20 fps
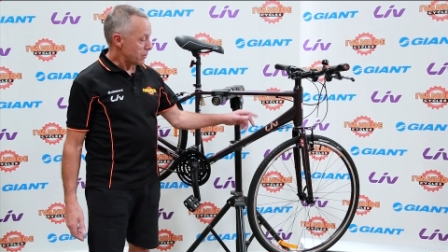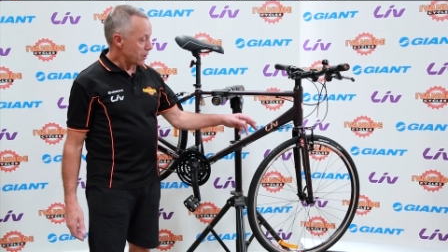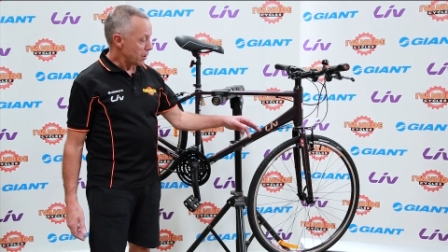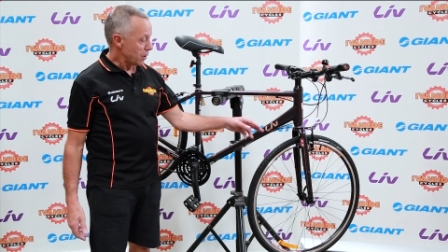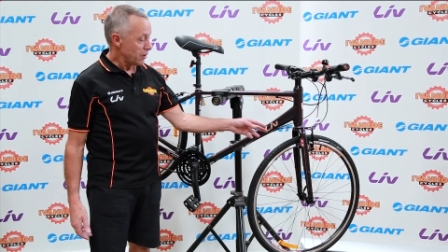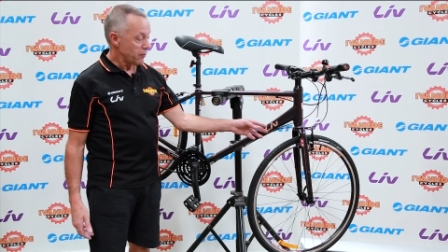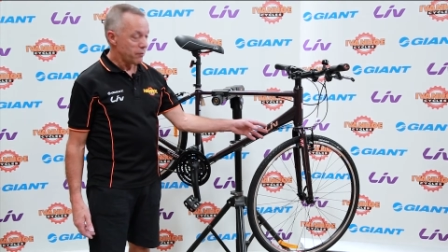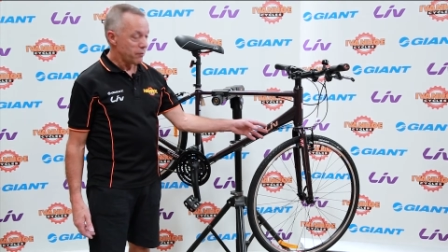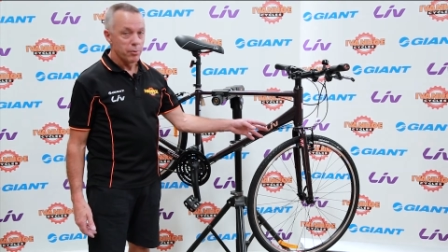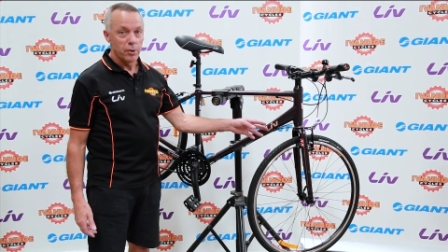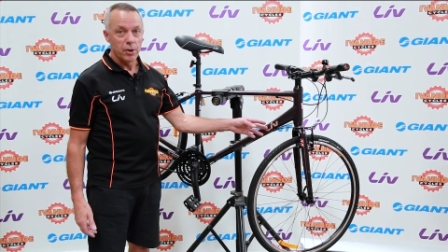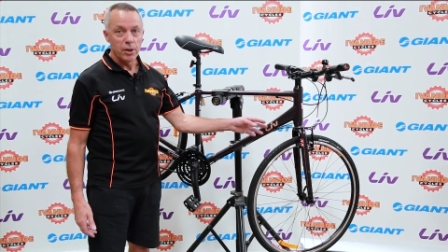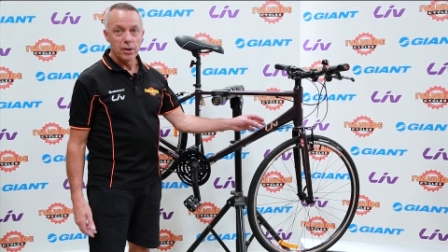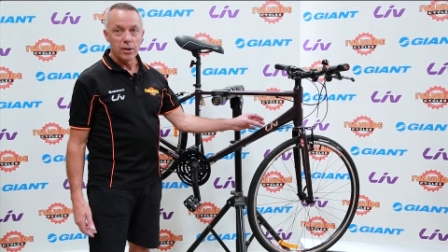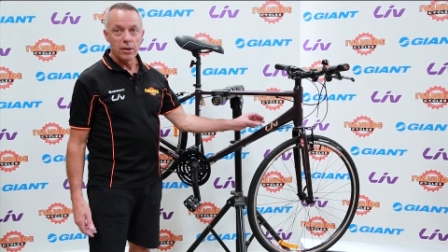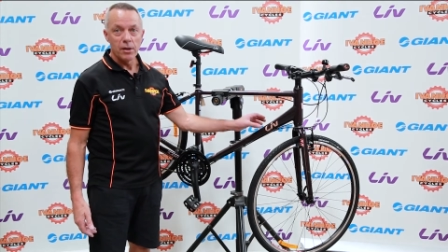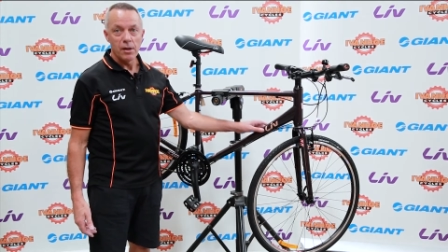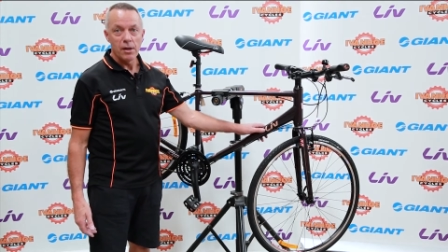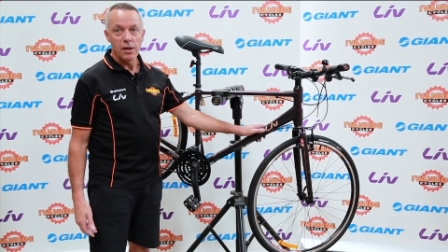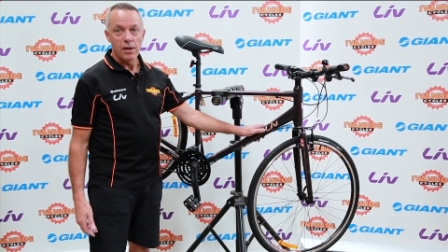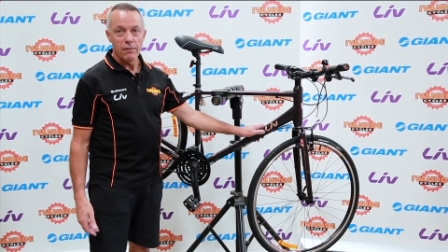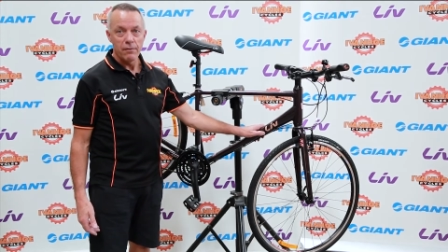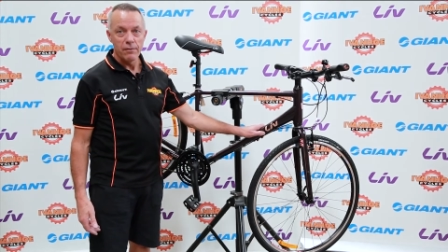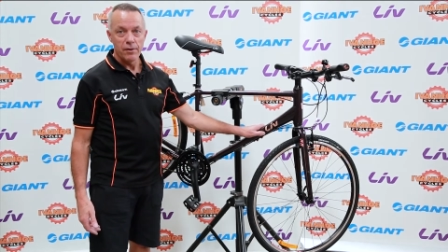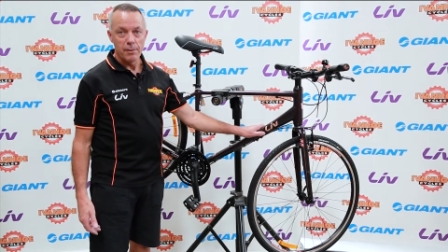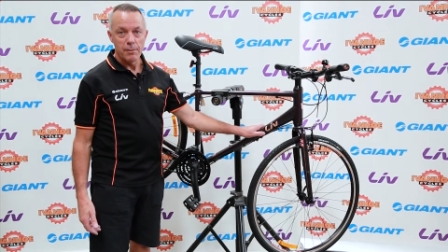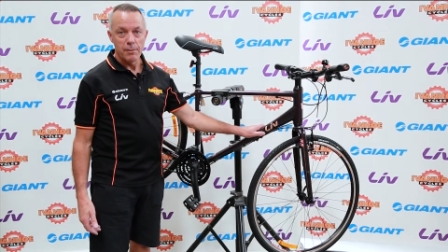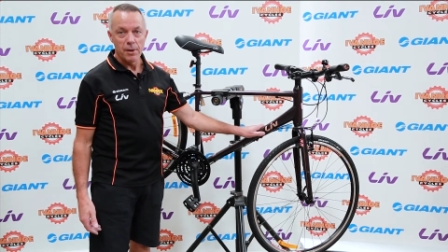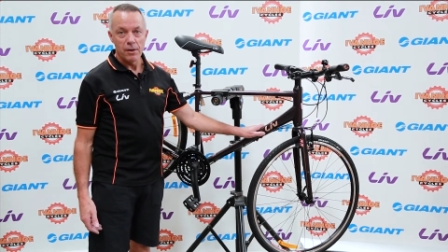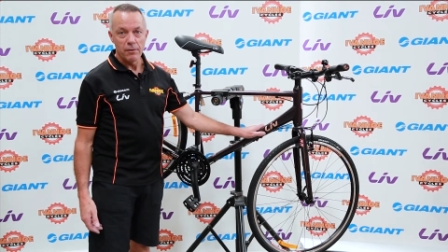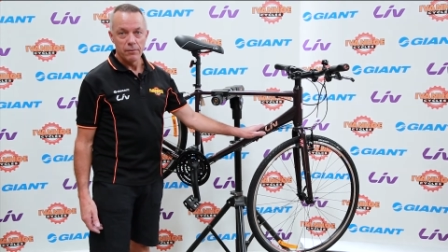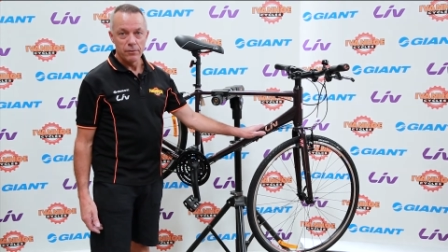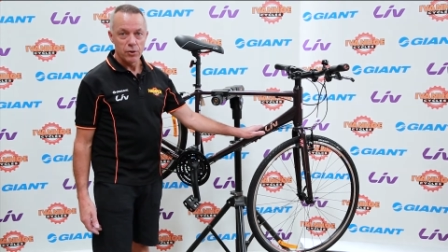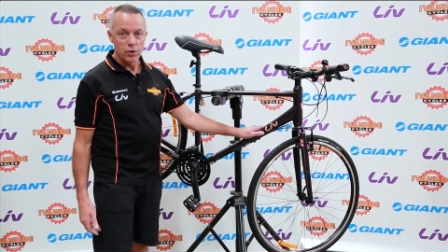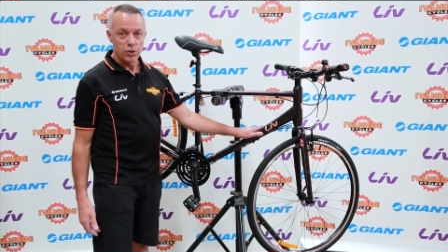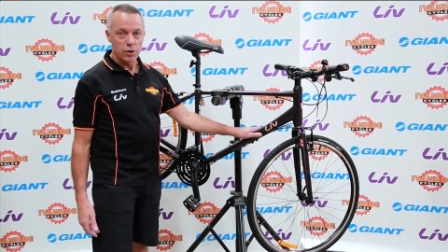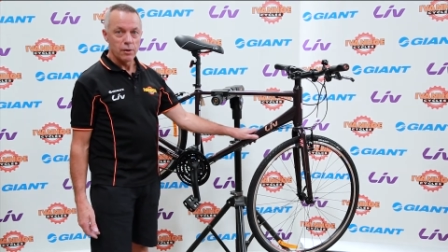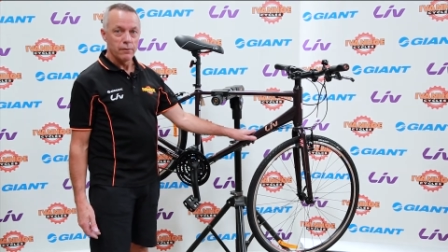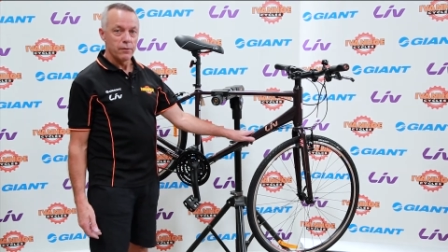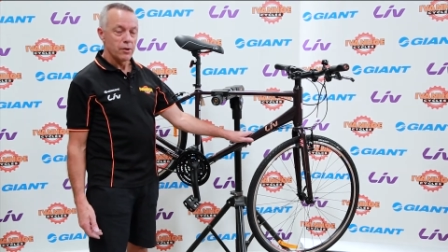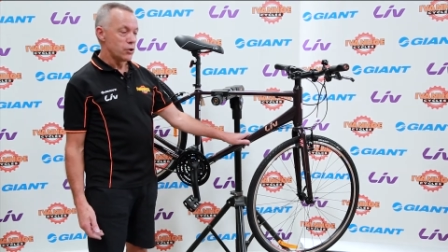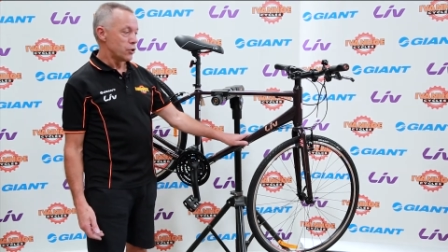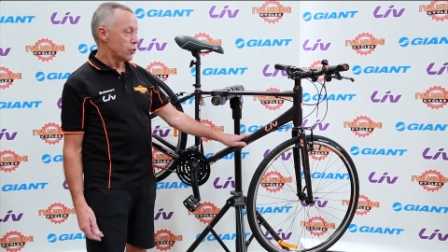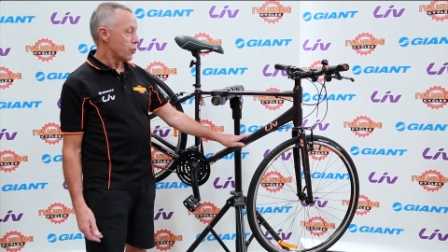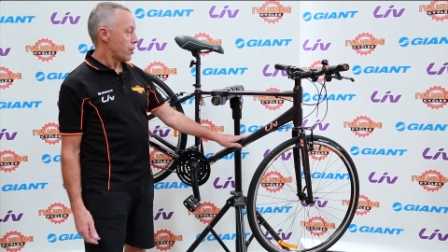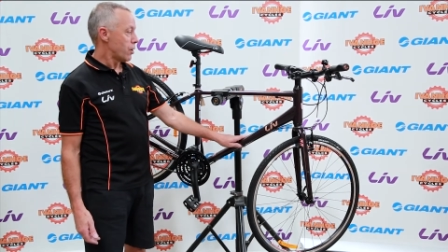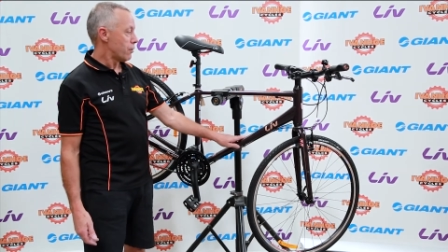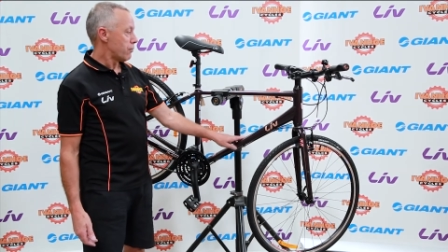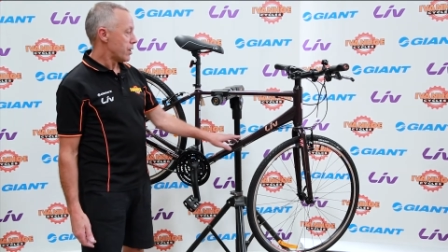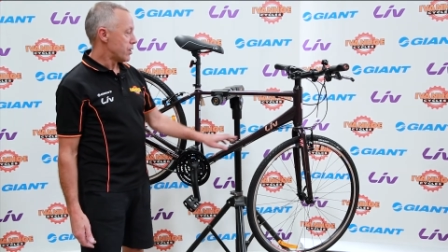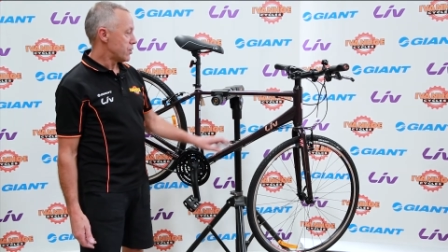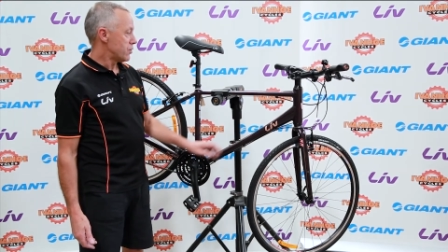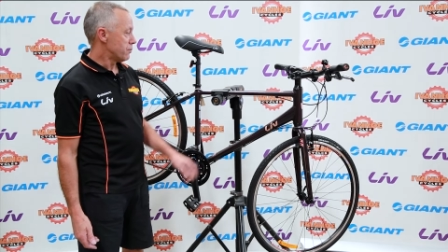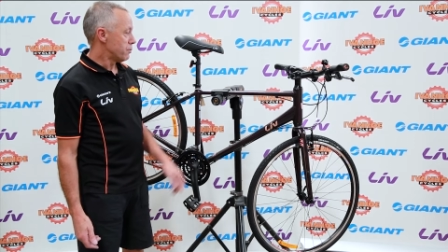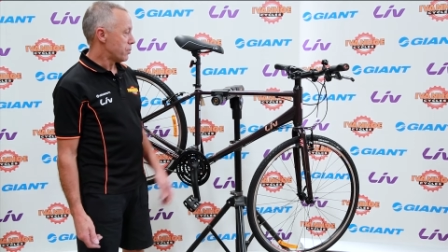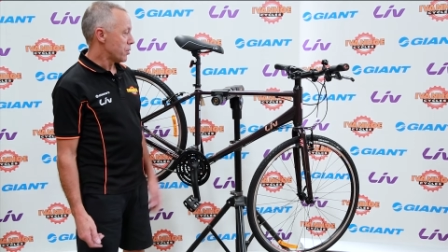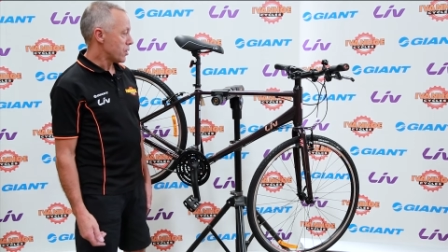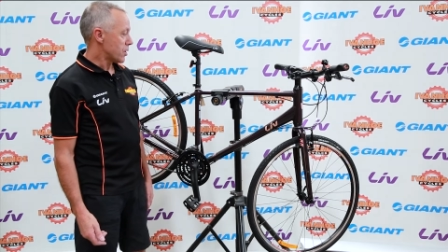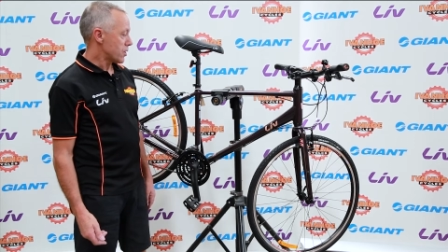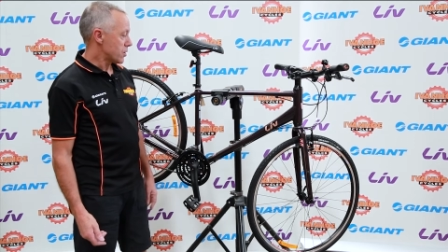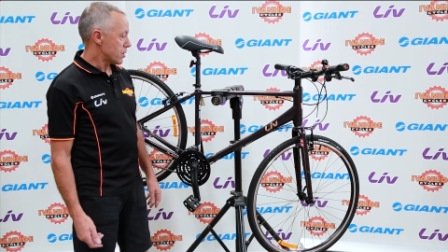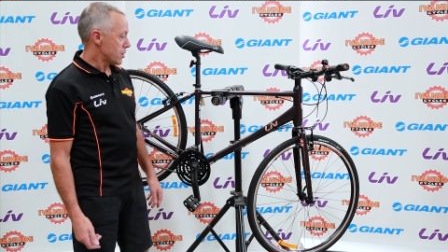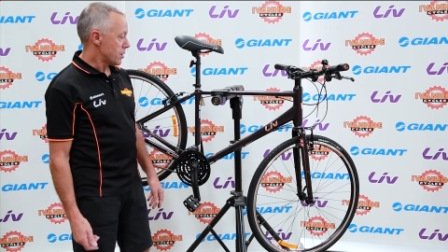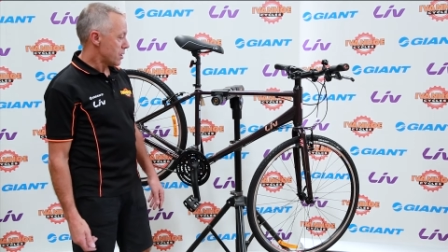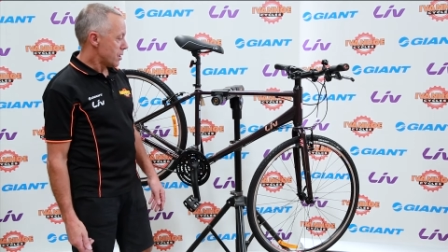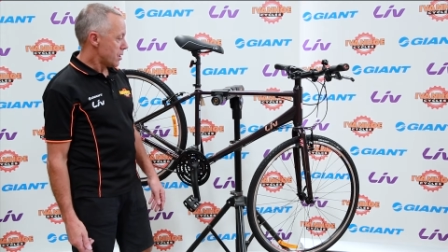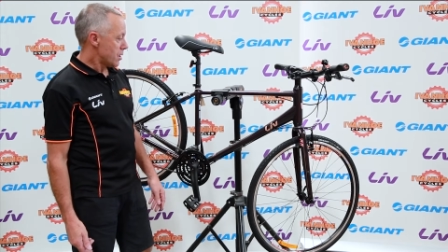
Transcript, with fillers: Liv being the female version of the Giant range of bikes.